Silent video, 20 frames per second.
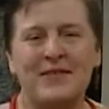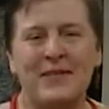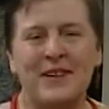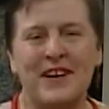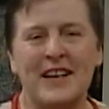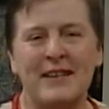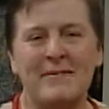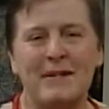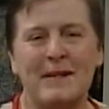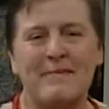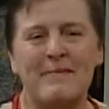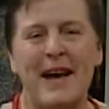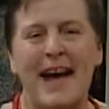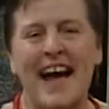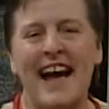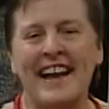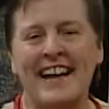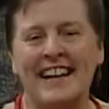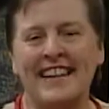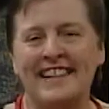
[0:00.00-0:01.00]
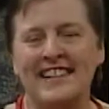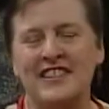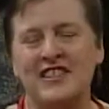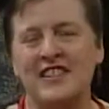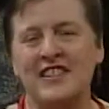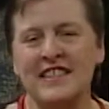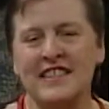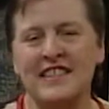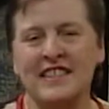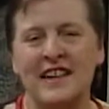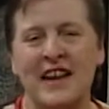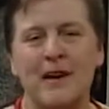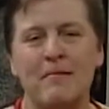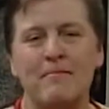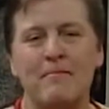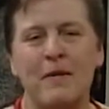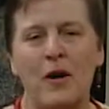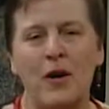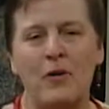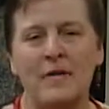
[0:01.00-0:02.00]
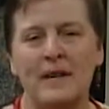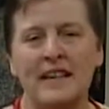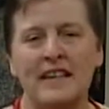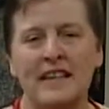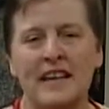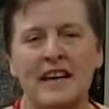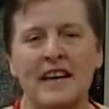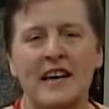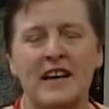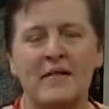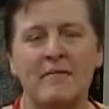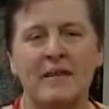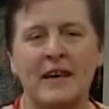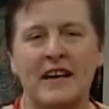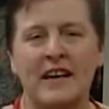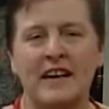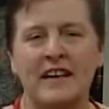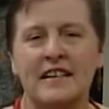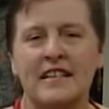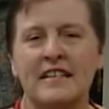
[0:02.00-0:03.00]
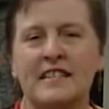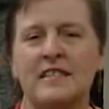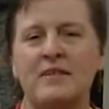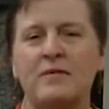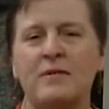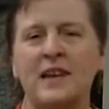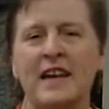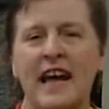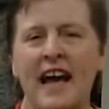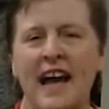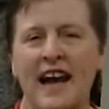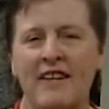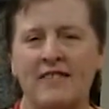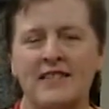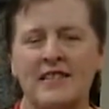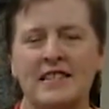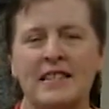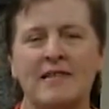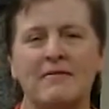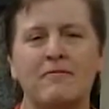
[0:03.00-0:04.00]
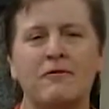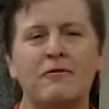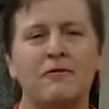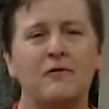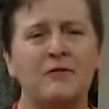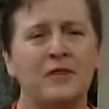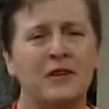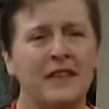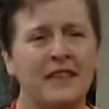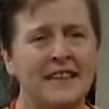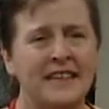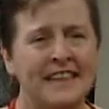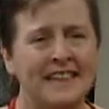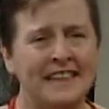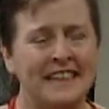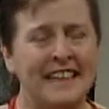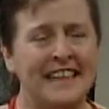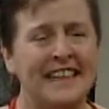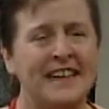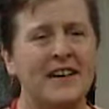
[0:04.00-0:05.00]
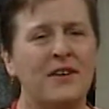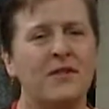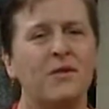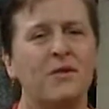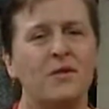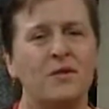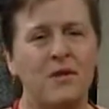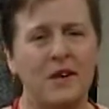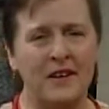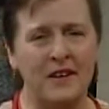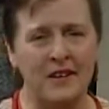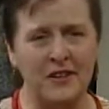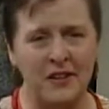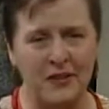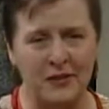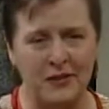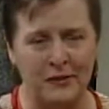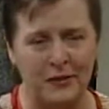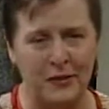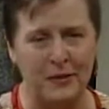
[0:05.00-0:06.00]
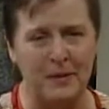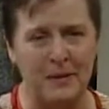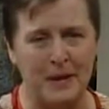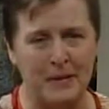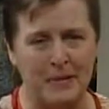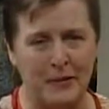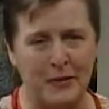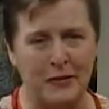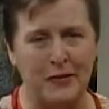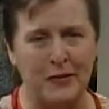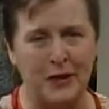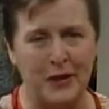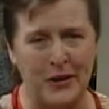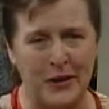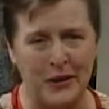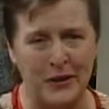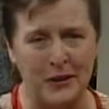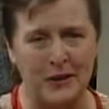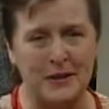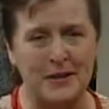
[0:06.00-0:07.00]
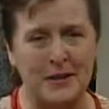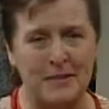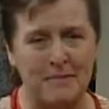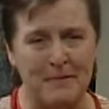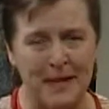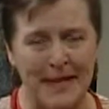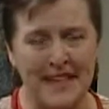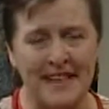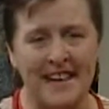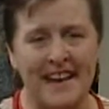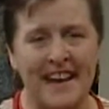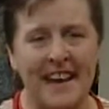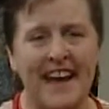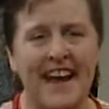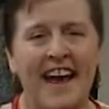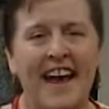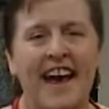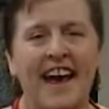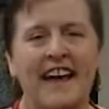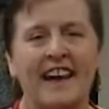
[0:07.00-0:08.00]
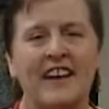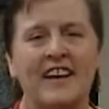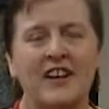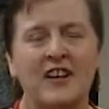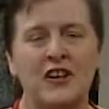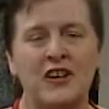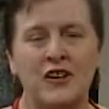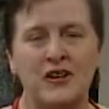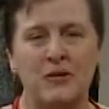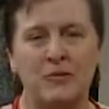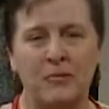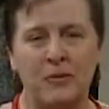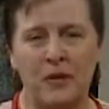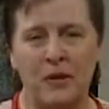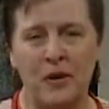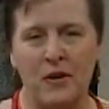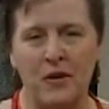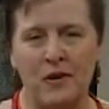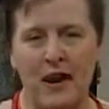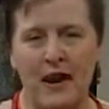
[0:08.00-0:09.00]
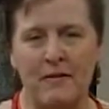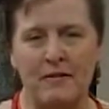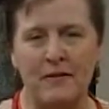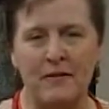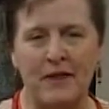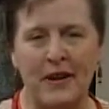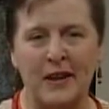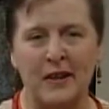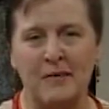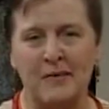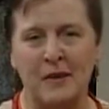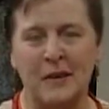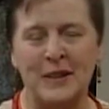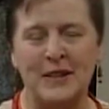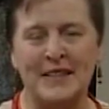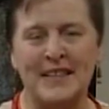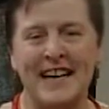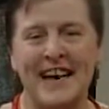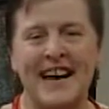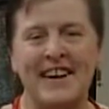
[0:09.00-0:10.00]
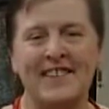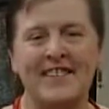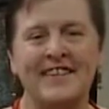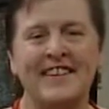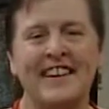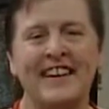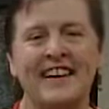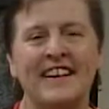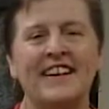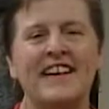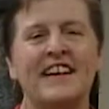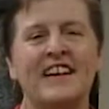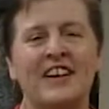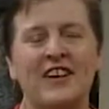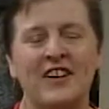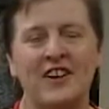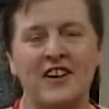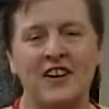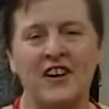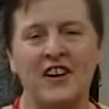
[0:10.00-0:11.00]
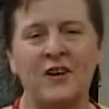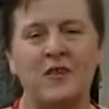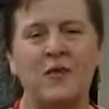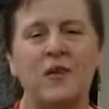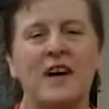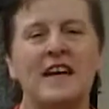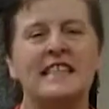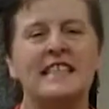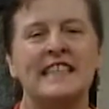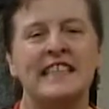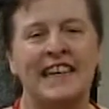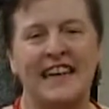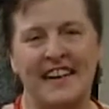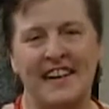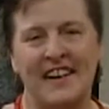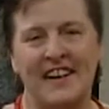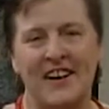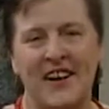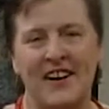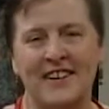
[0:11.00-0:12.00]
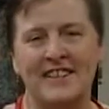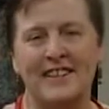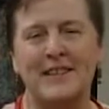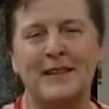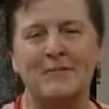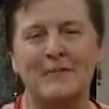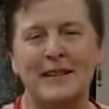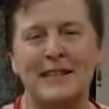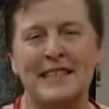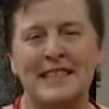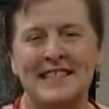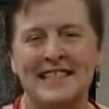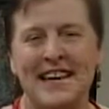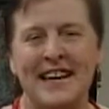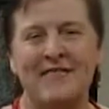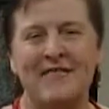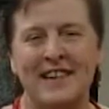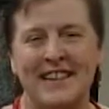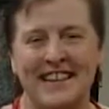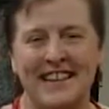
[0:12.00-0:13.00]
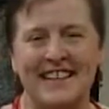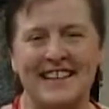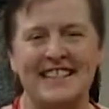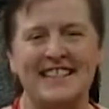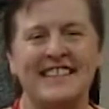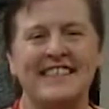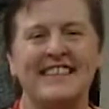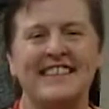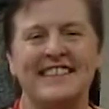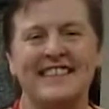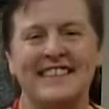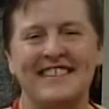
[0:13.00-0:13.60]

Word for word: We're going to be back in just a moment, because we have some really wonderful people for you to meet and a new program available in town that you're going to want to get in on. So please stay with us.